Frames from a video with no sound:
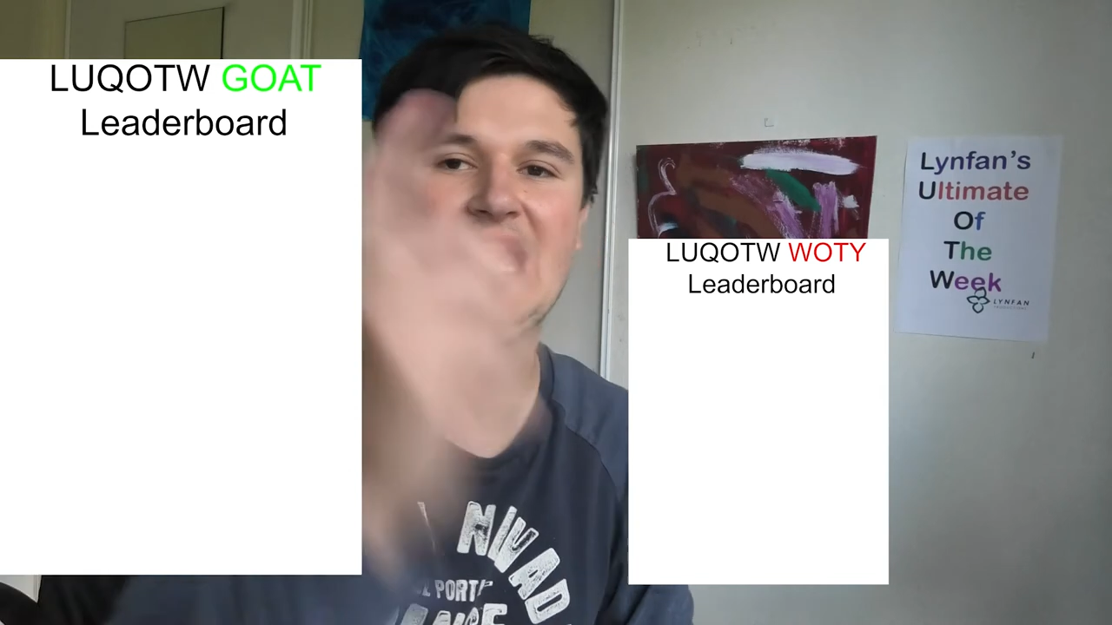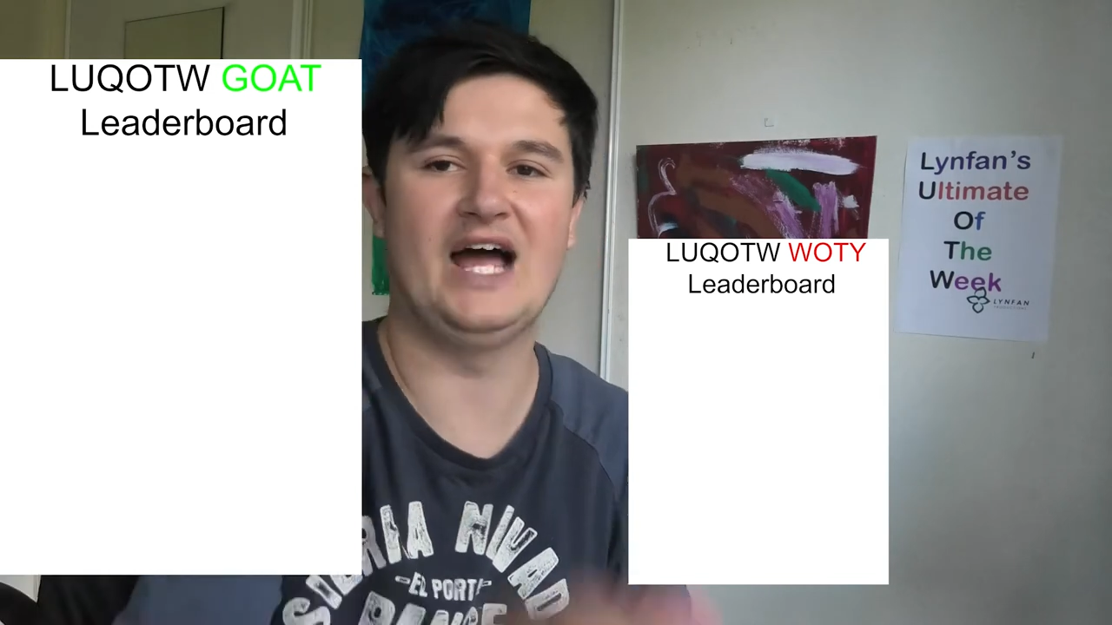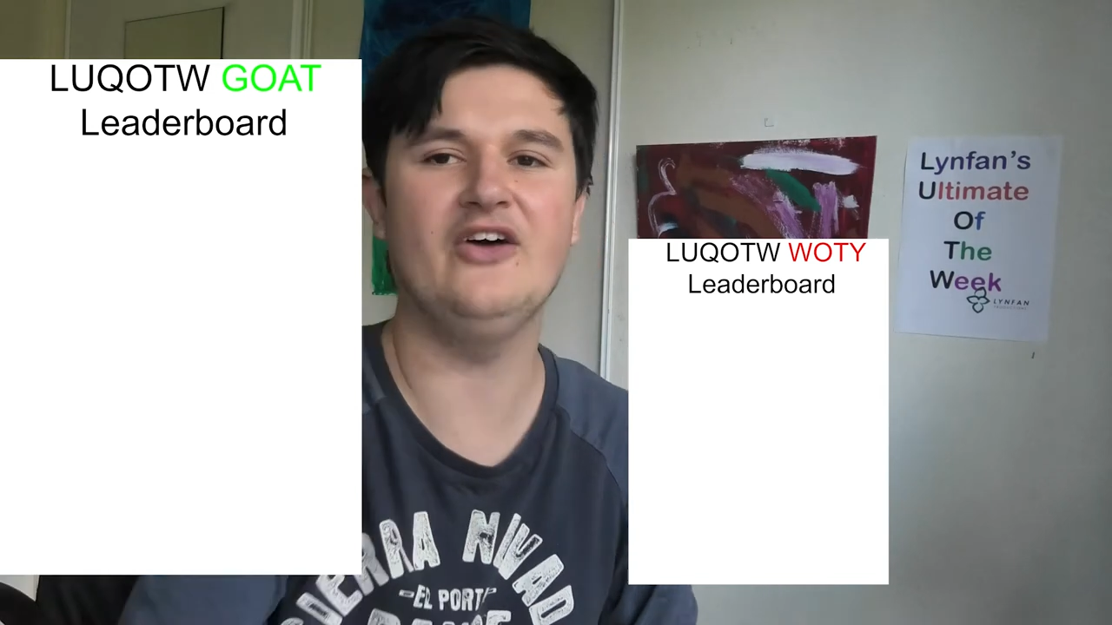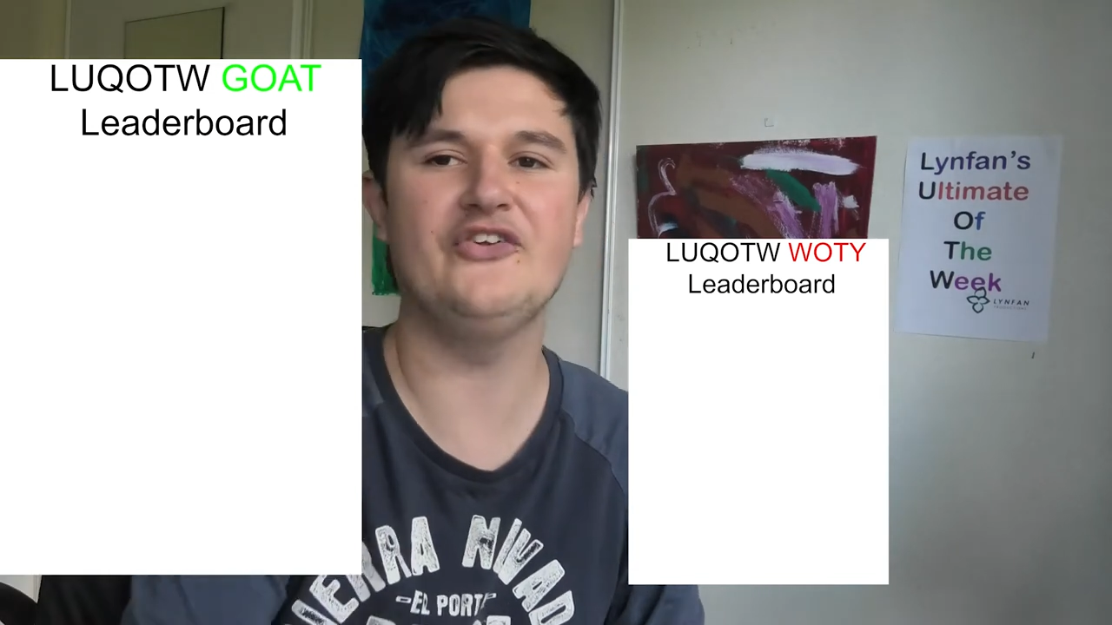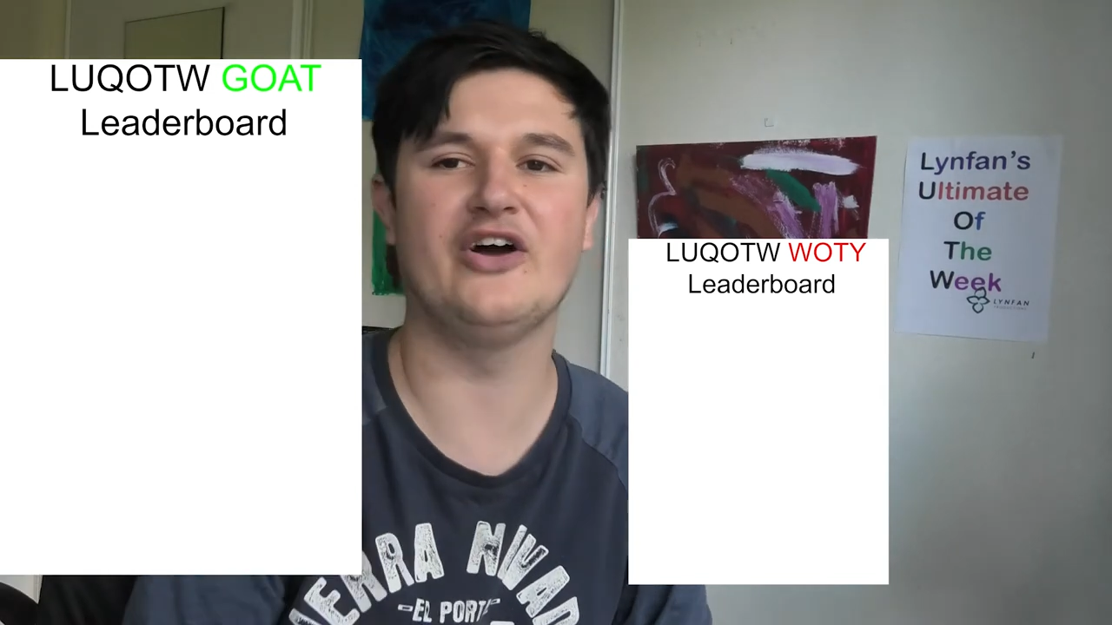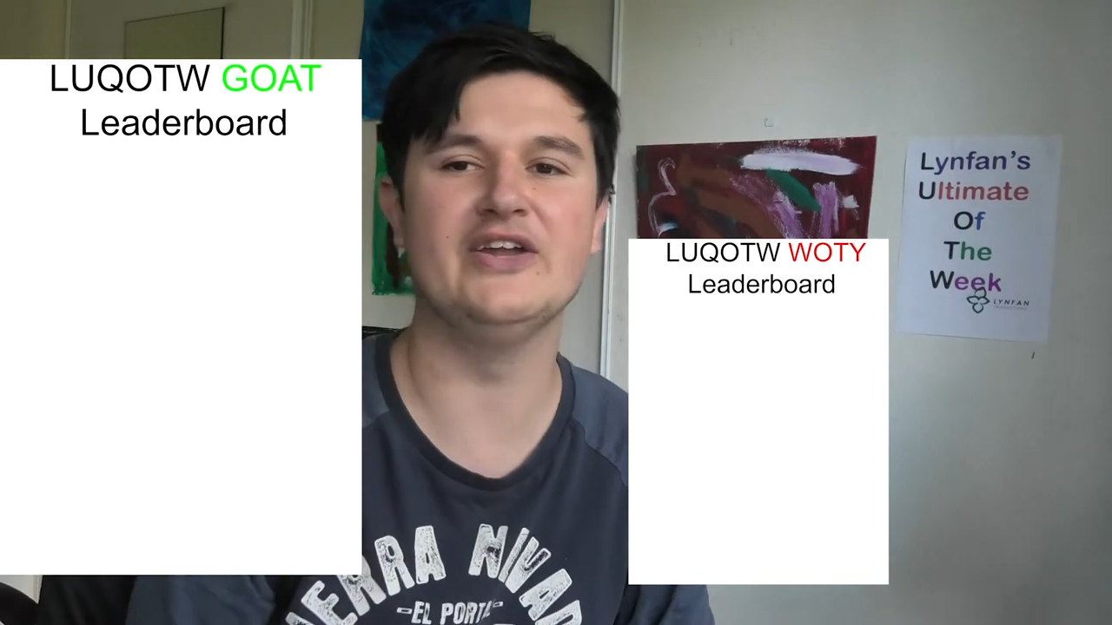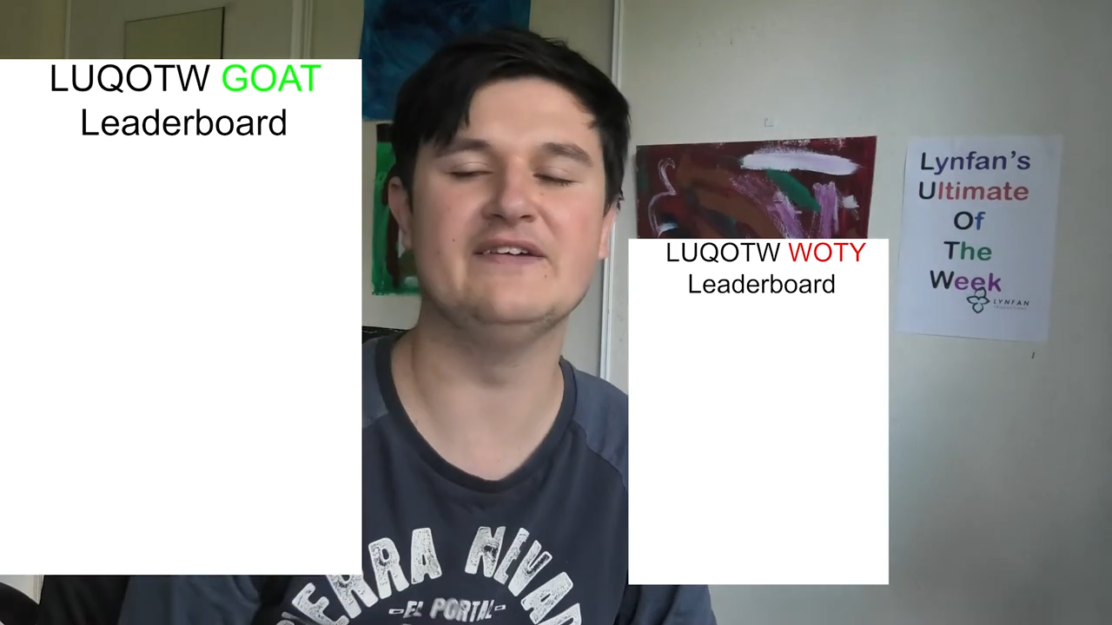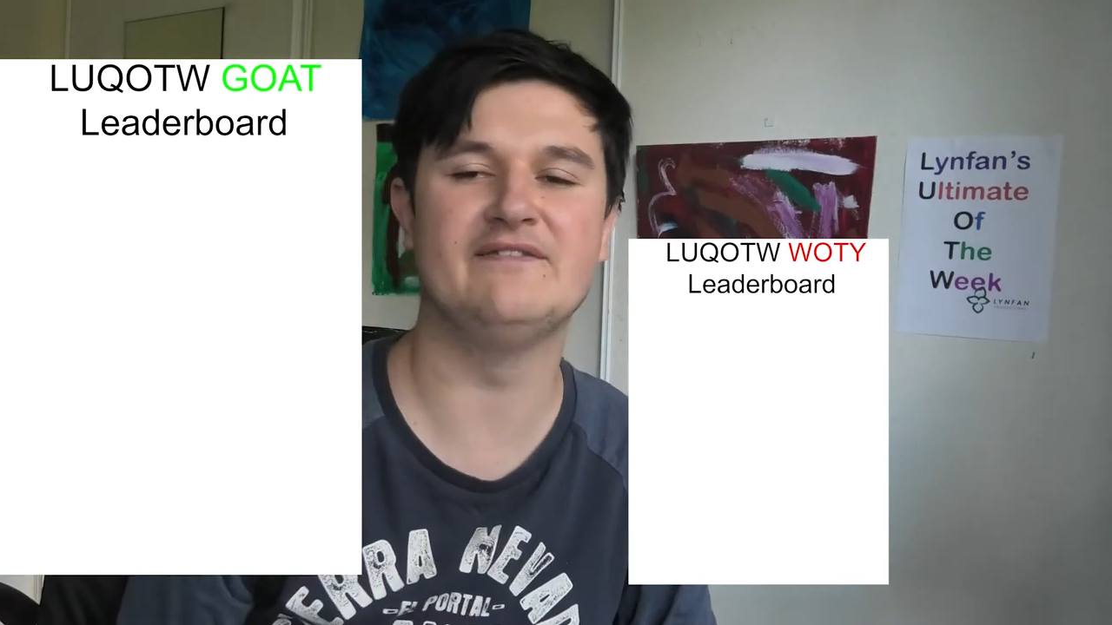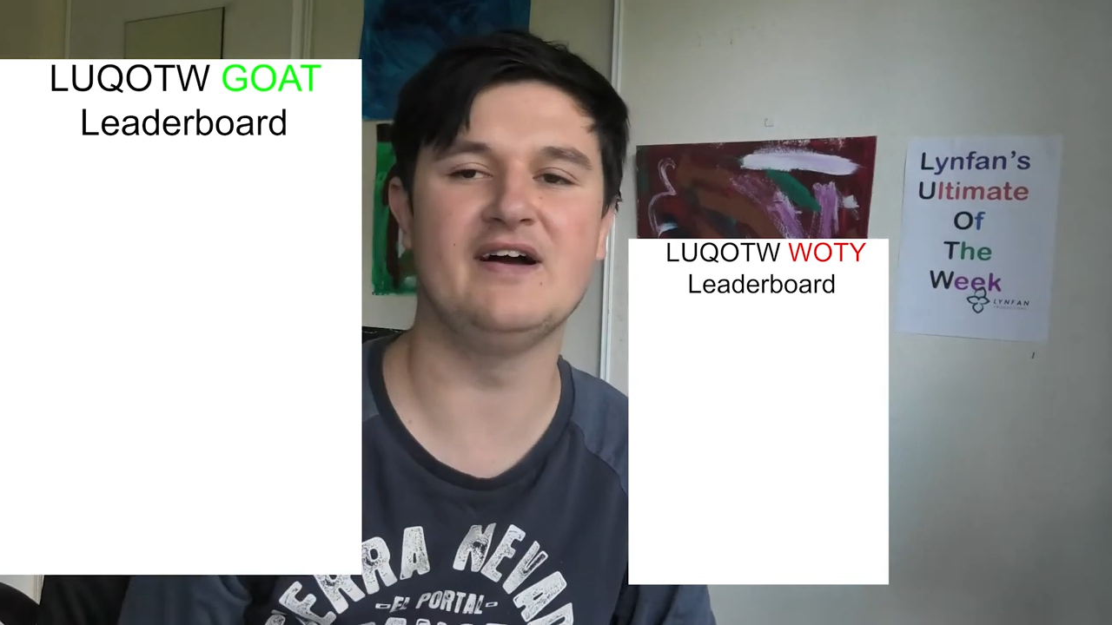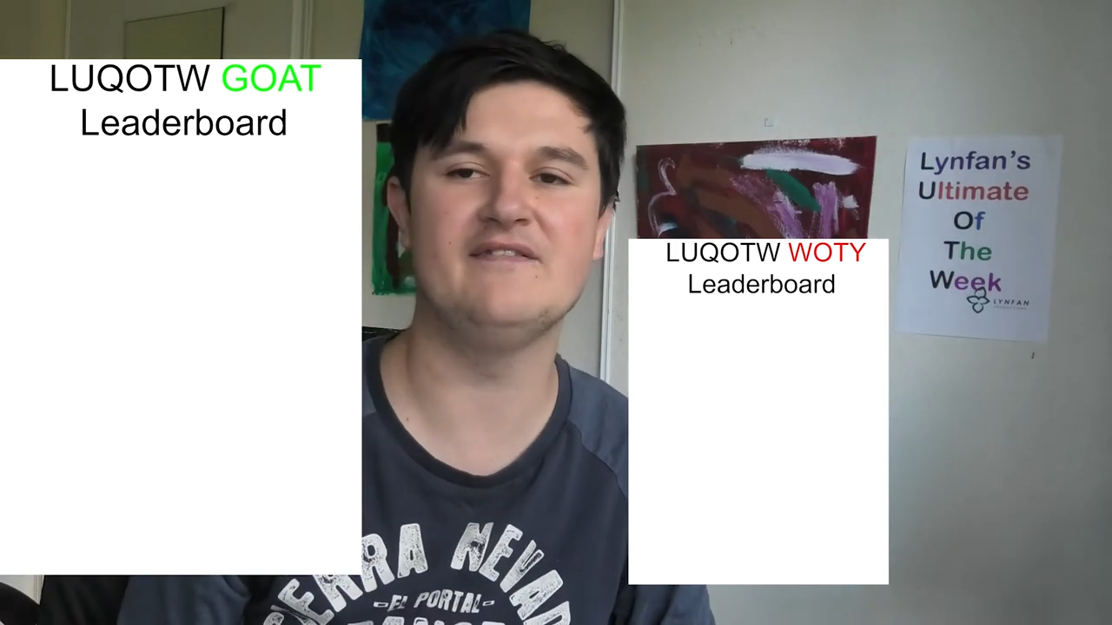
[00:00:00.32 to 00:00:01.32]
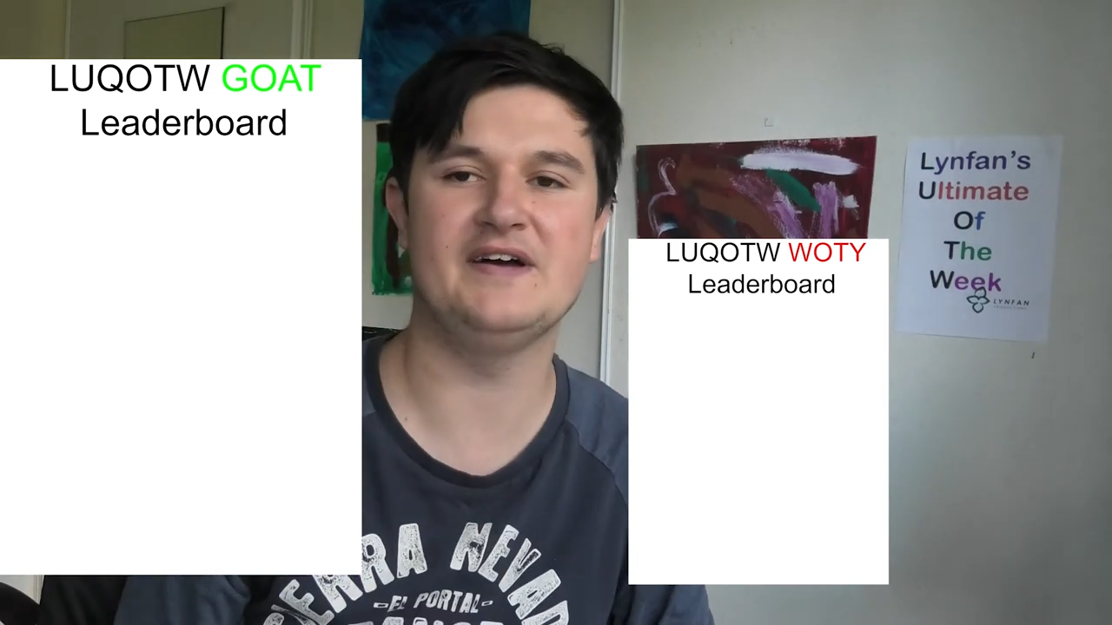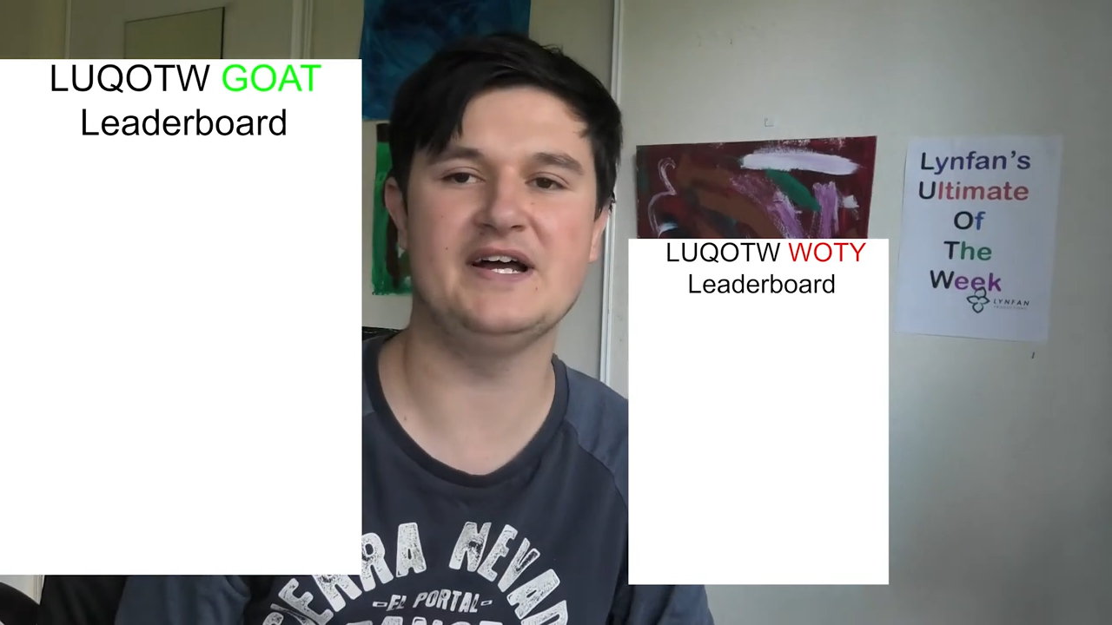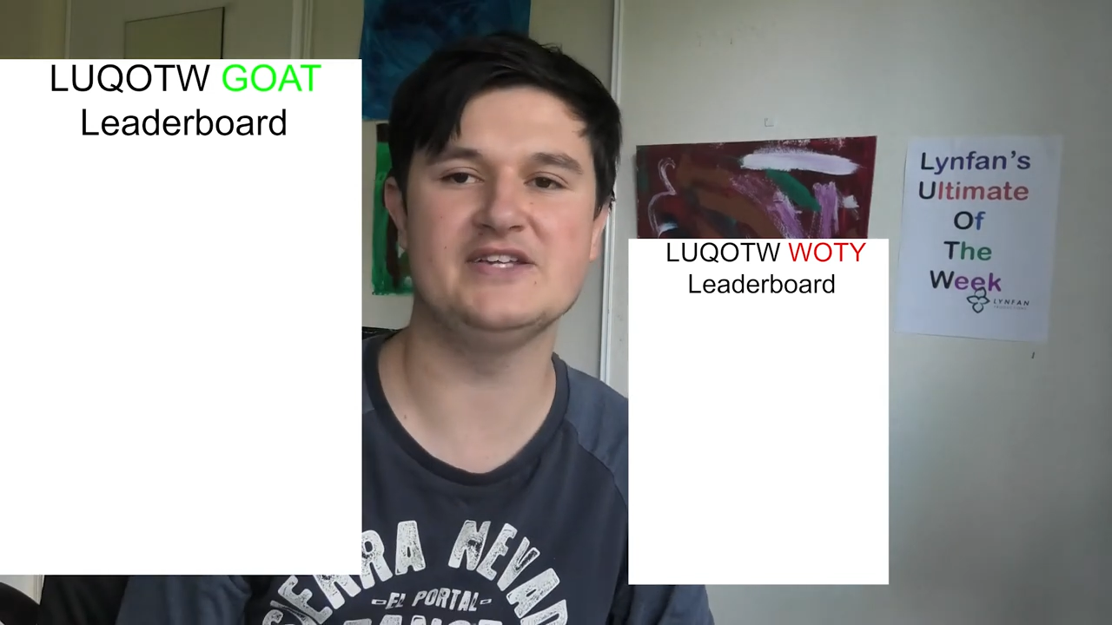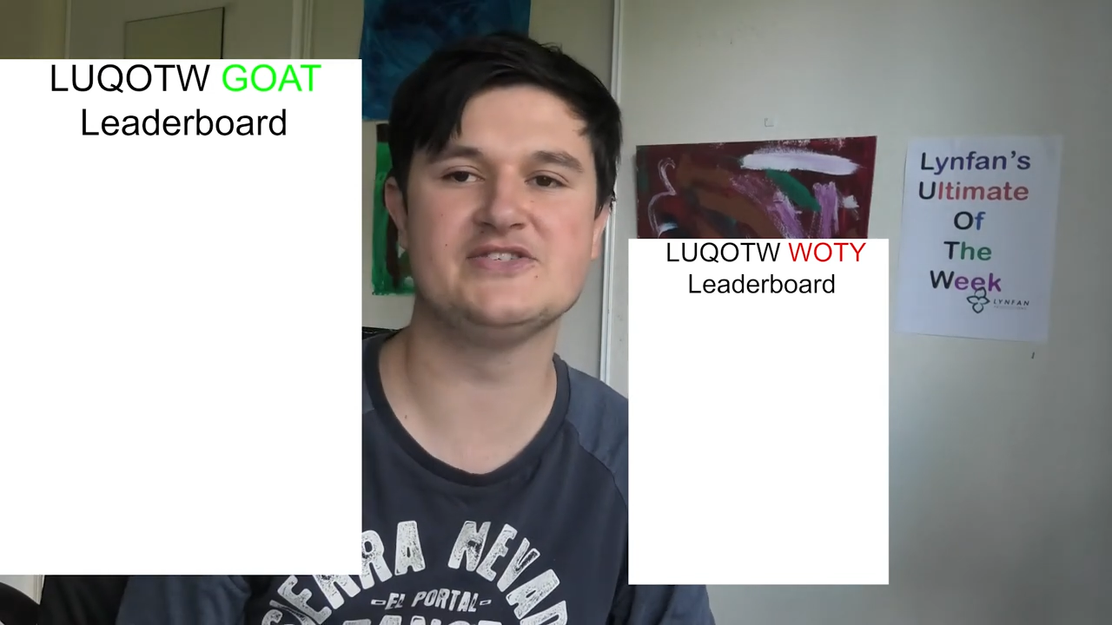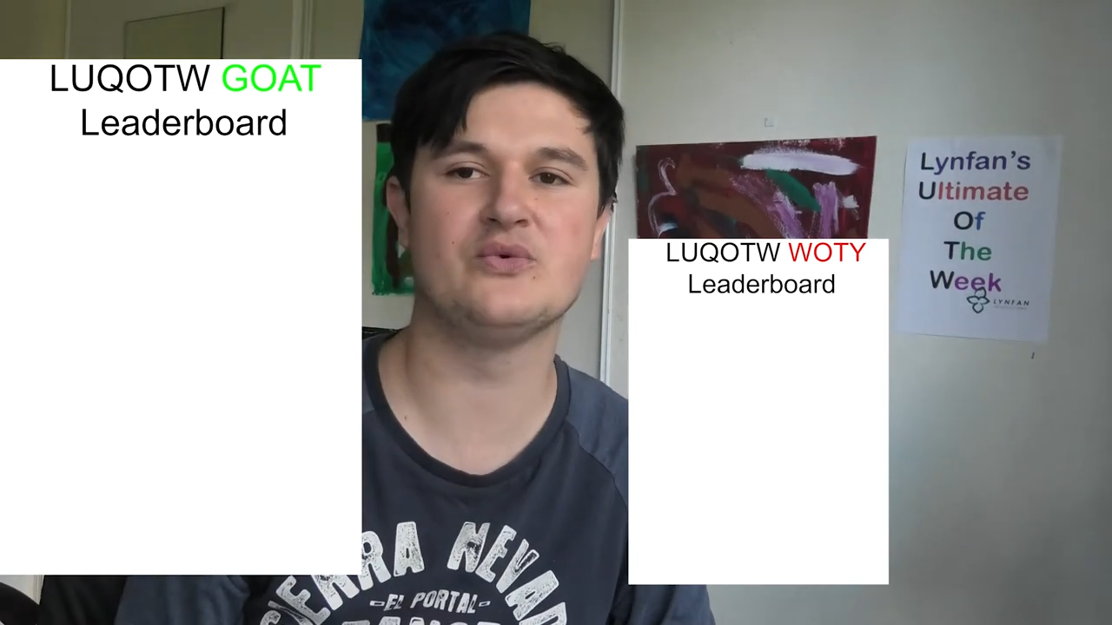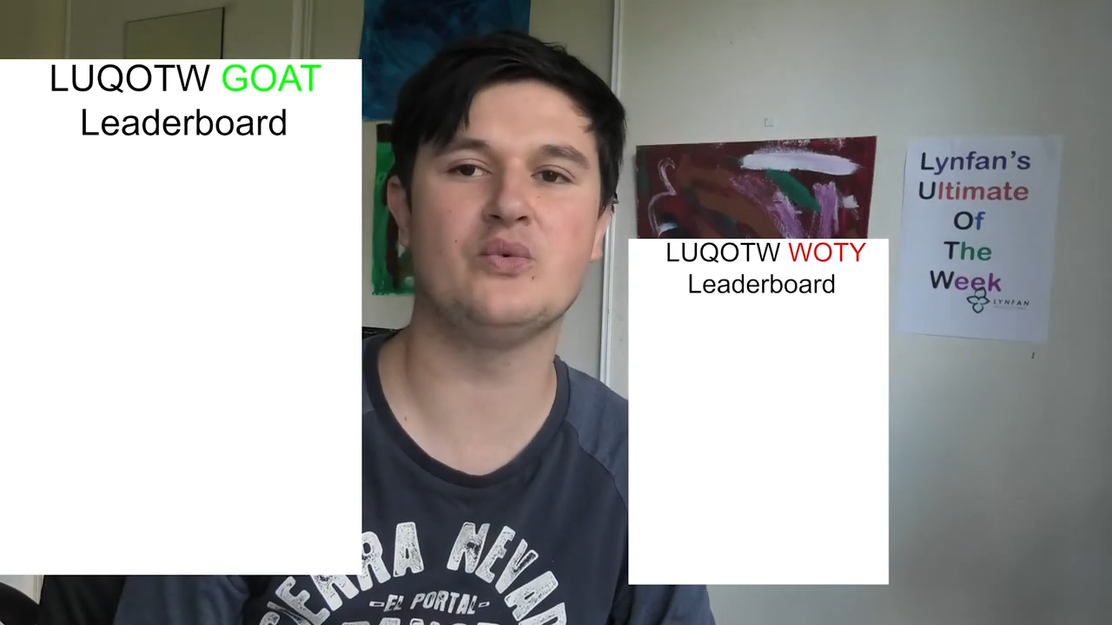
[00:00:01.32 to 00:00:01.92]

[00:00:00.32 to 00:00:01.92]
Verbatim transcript: How's it going, Lynfan fans?